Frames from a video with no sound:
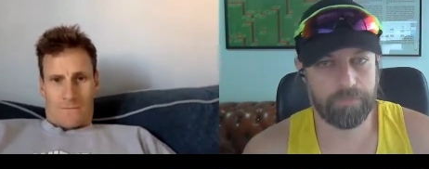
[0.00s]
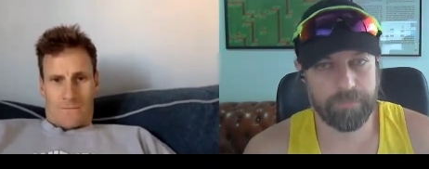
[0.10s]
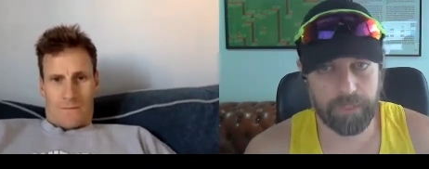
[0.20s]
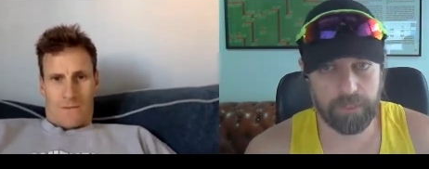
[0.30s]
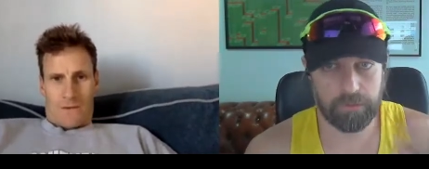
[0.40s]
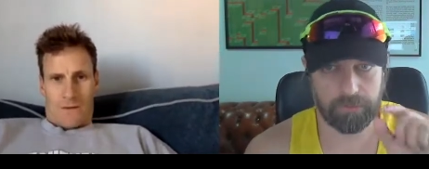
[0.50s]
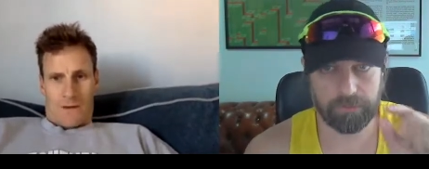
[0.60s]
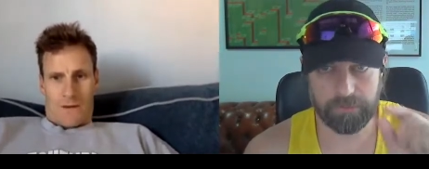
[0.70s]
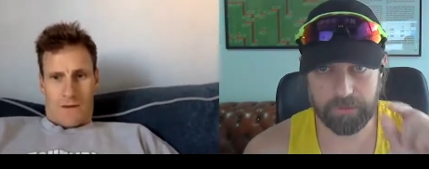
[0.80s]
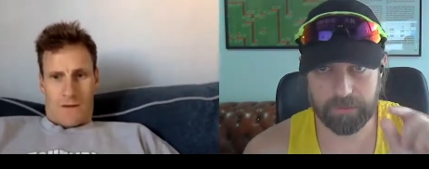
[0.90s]
Speaker 1: you know,
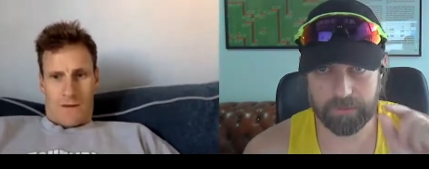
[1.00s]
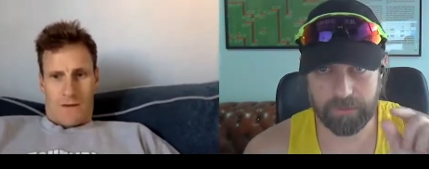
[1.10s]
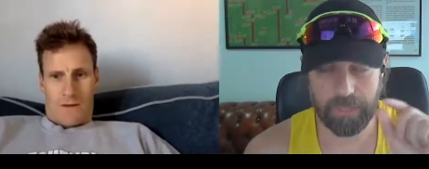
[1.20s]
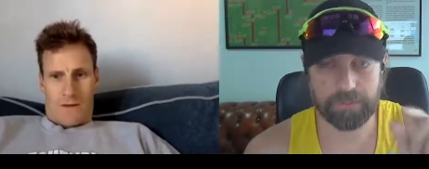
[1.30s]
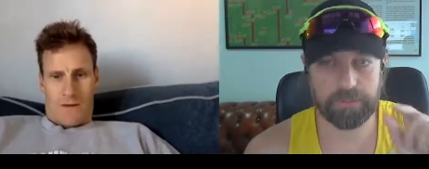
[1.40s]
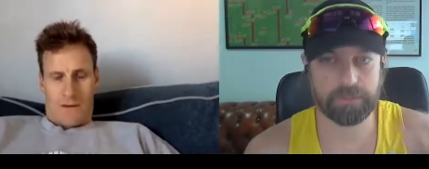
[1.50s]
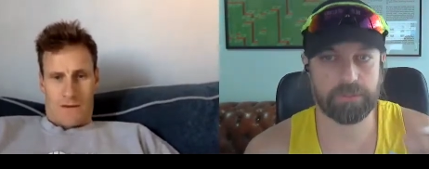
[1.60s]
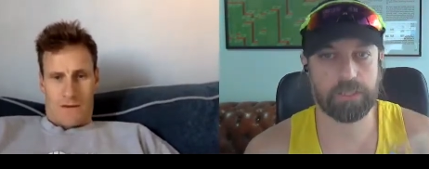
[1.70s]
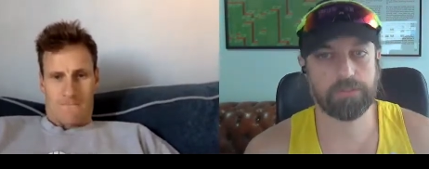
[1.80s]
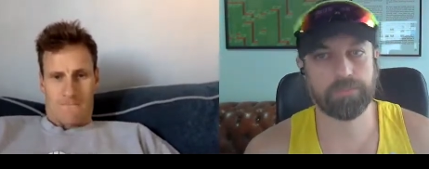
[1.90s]
extra
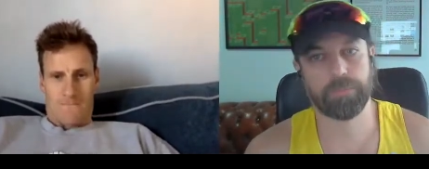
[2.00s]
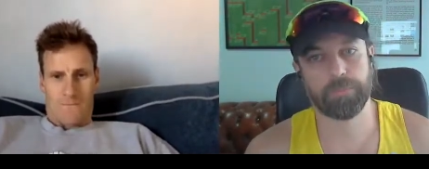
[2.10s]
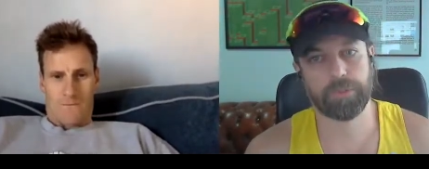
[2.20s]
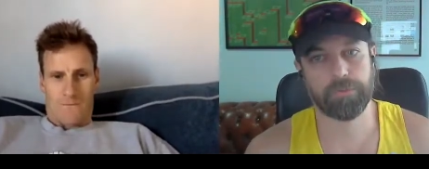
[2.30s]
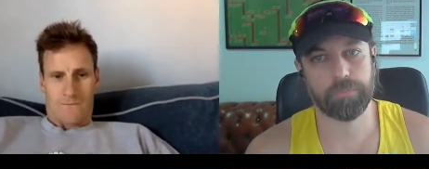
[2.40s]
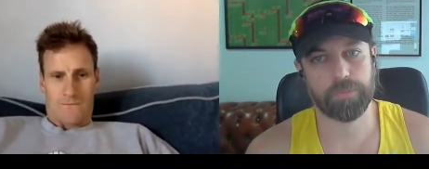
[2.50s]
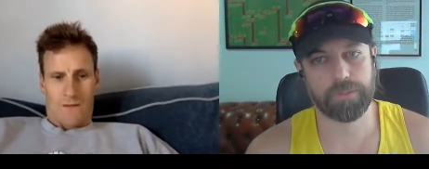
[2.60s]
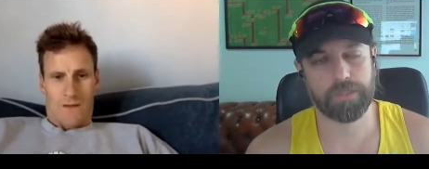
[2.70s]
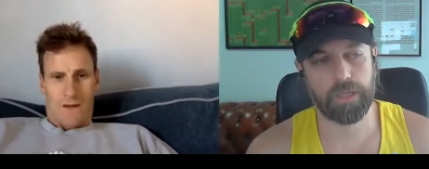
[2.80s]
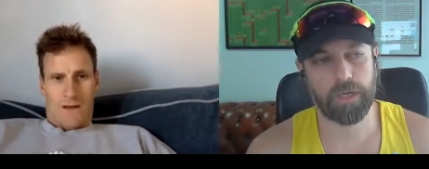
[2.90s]
second from the equipment.
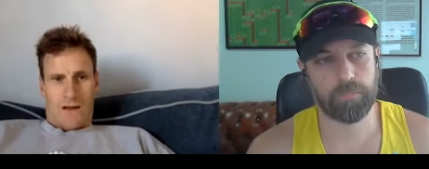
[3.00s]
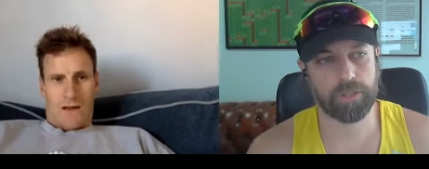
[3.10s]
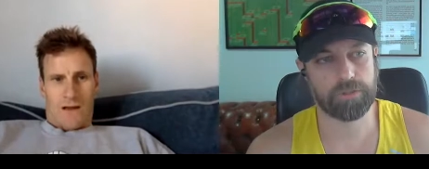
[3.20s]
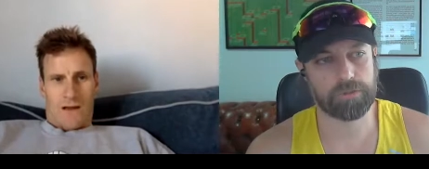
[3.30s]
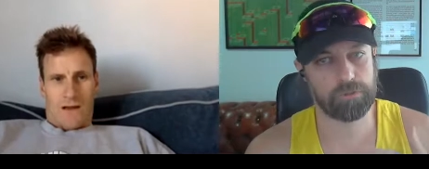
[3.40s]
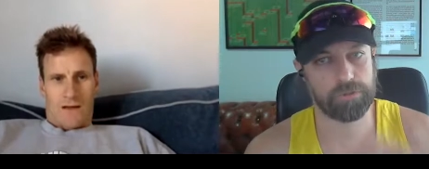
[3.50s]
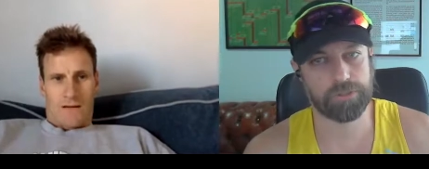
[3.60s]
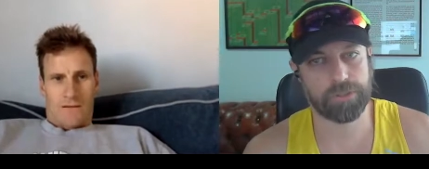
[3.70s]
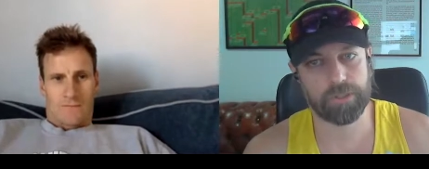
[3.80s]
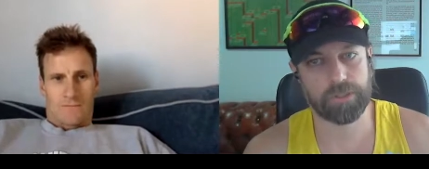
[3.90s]
And how much do you think
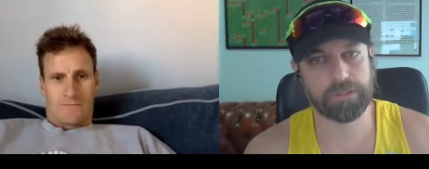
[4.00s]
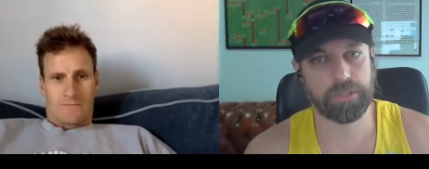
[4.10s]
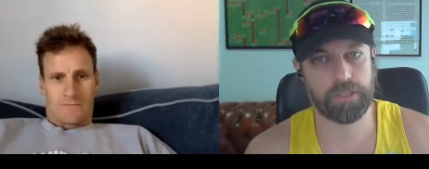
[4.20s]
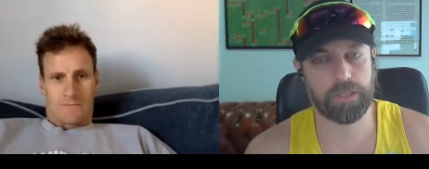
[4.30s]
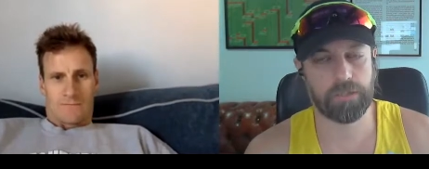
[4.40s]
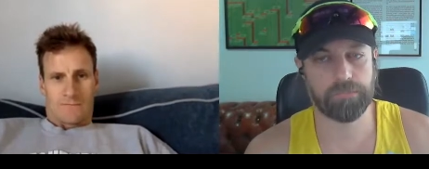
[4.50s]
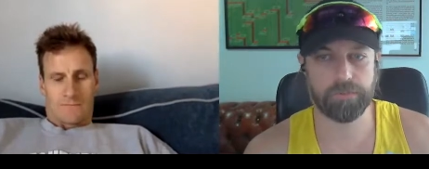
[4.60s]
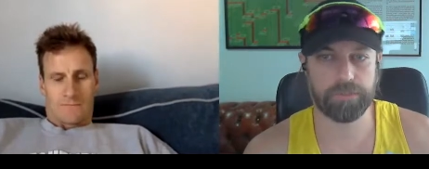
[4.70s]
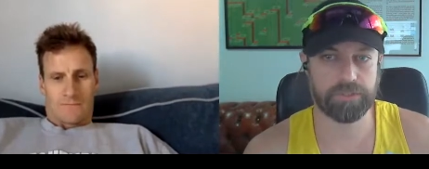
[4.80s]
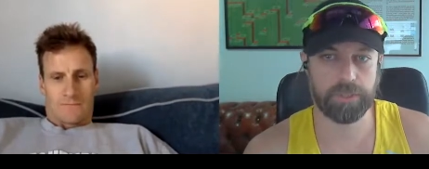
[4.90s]
they're listening enough,
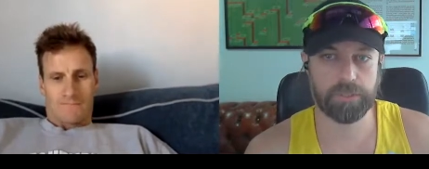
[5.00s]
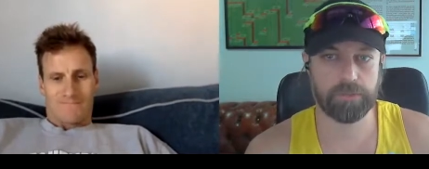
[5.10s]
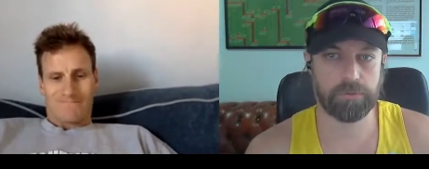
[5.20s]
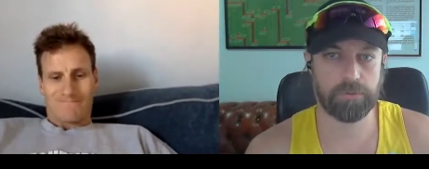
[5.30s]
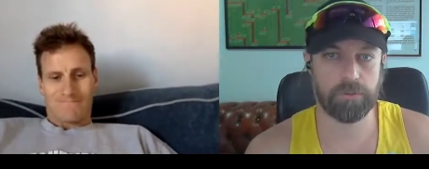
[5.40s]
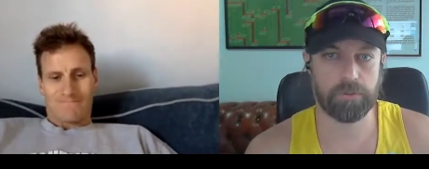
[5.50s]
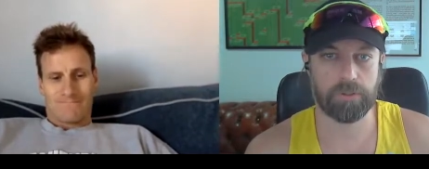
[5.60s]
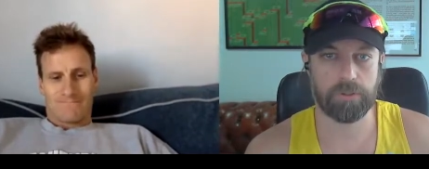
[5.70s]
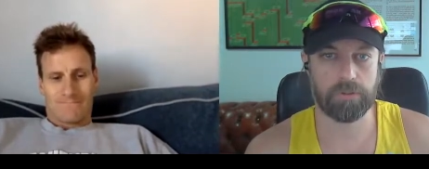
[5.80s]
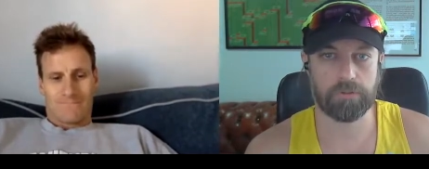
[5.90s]
or is taking too long?
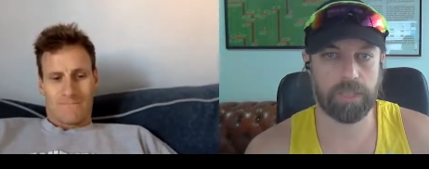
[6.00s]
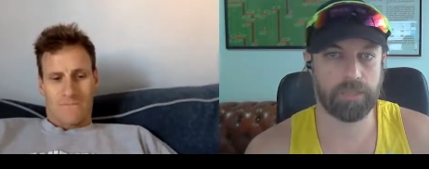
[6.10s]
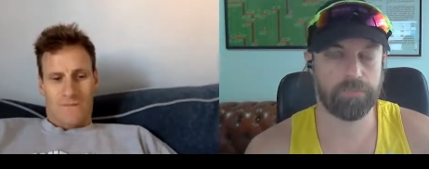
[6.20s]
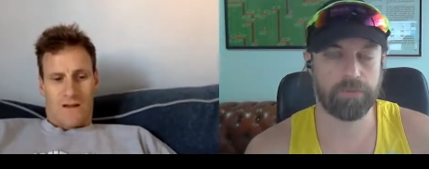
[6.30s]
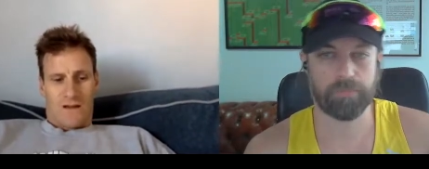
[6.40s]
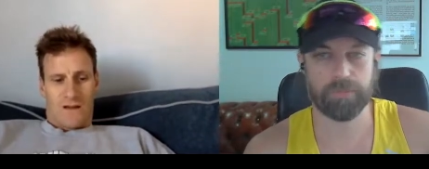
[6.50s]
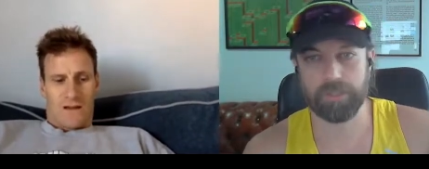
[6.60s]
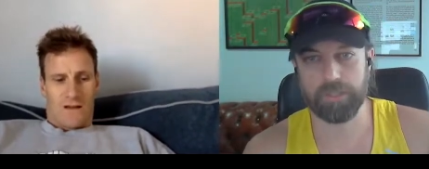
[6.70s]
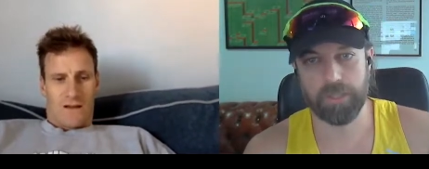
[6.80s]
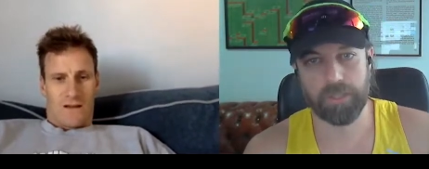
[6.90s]
You know, like from
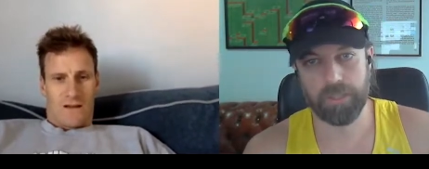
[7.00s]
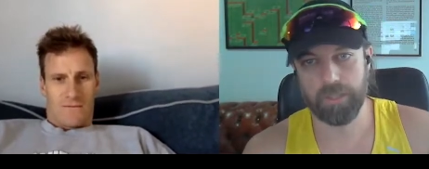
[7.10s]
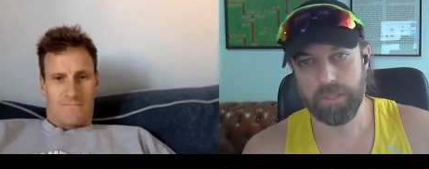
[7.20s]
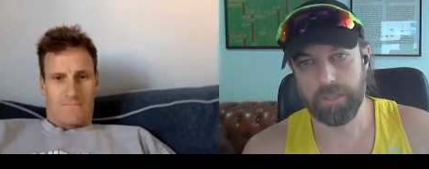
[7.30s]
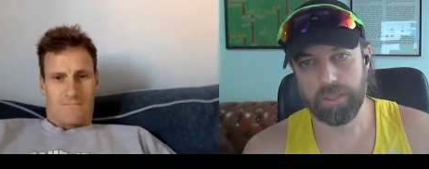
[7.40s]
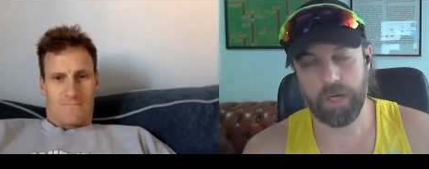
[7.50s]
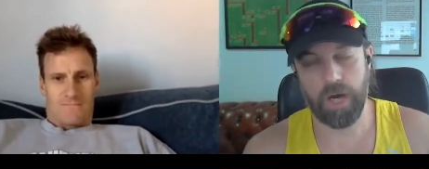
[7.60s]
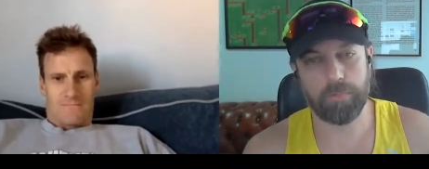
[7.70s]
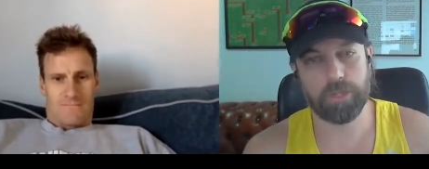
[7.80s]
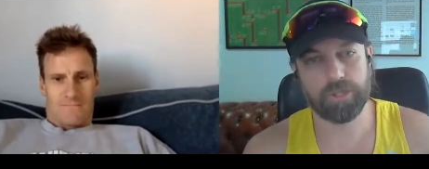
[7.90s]
the you know
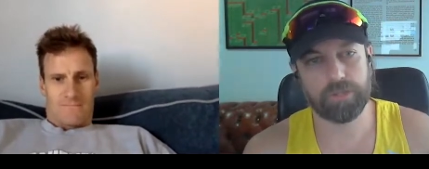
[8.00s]
how much